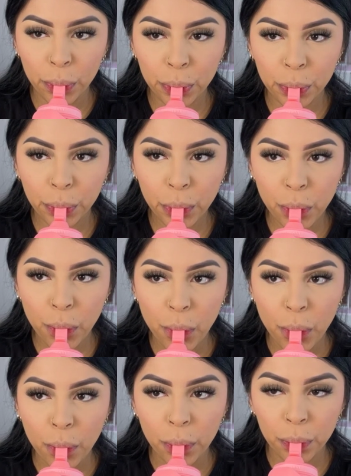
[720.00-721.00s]

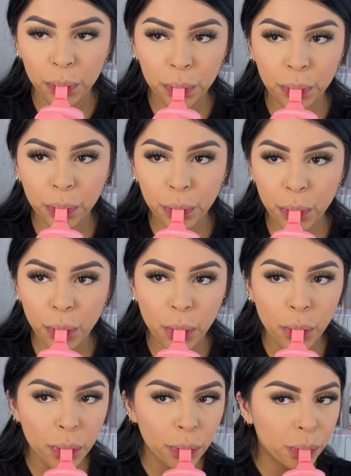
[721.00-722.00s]

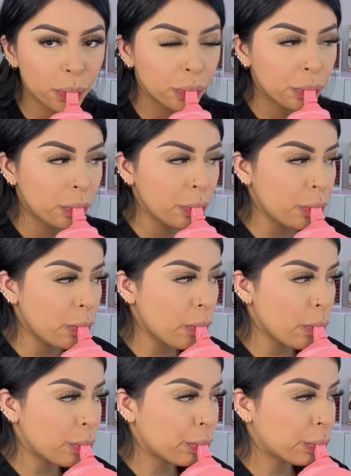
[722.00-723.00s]

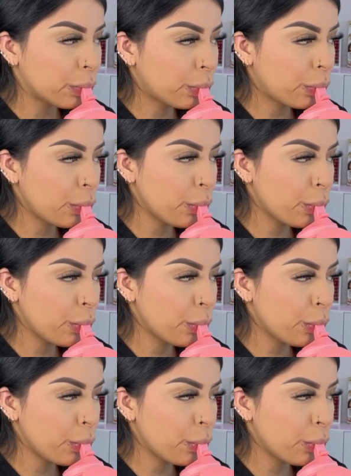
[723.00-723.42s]
(no one is talking)